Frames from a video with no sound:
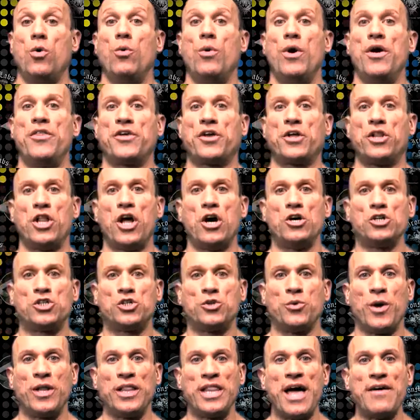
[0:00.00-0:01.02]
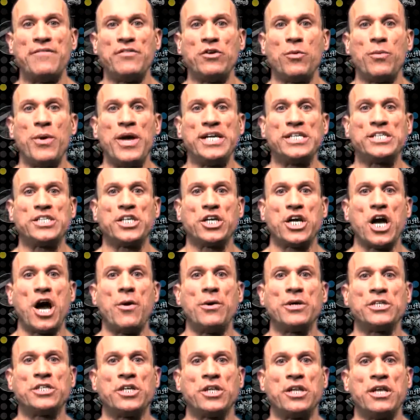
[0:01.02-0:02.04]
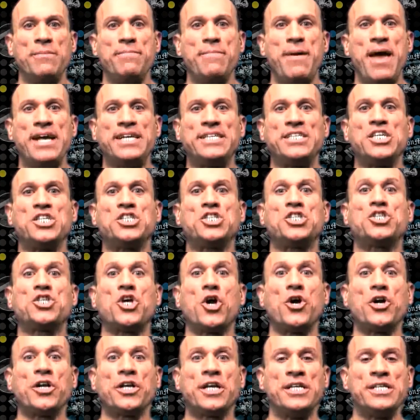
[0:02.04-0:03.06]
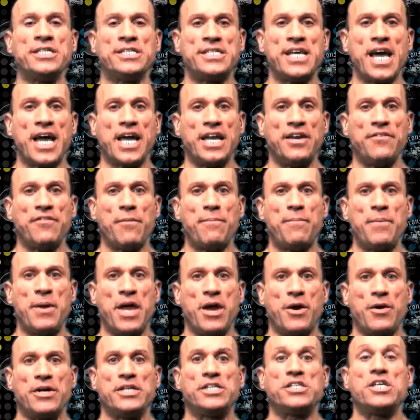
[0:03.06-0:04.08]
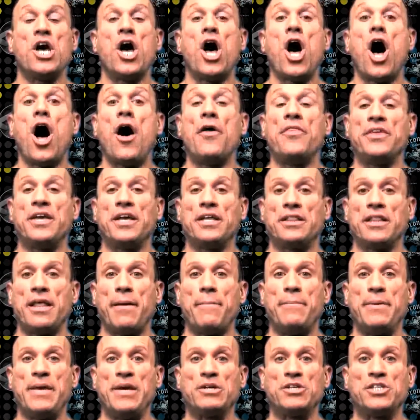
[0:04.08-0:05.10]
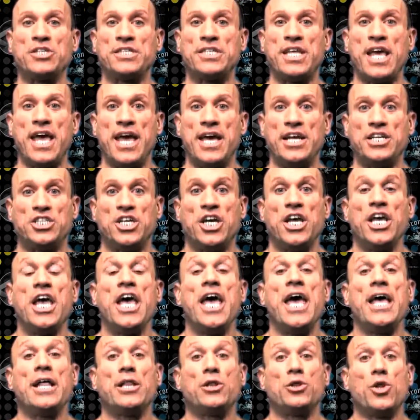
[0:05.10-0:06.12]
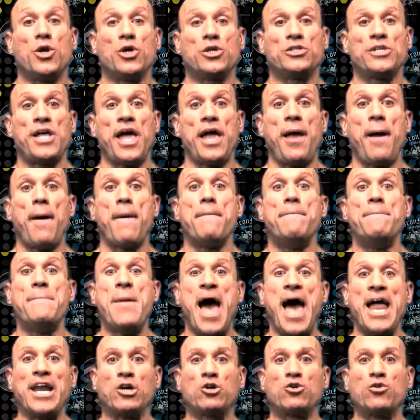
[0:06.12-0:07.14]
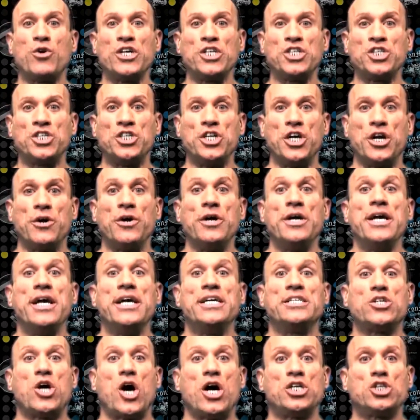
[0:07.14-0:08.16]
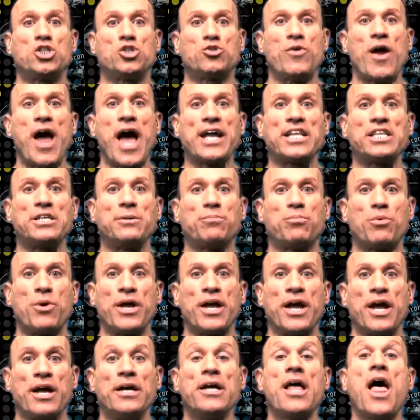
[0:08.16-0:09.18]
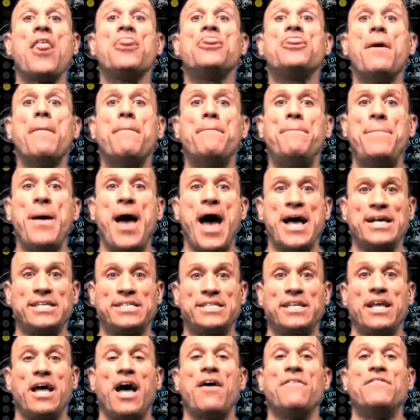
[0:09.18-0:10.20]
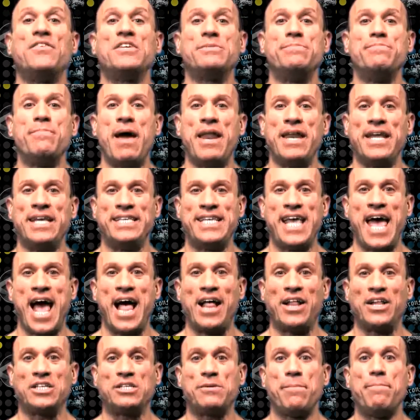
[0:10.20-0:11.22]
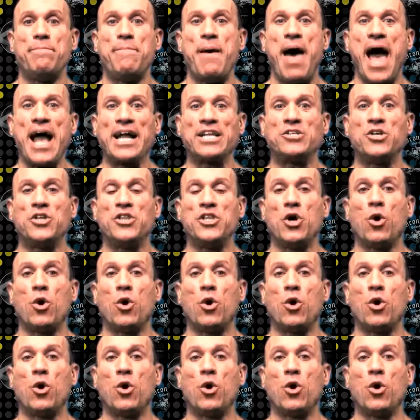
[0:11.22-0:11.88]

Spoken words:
With close to 11 weeks to go until he makes his 3rd consecutive appearance on the Olympia stage, it looks like Matt Christianier is on track to bring the best of his many talents back to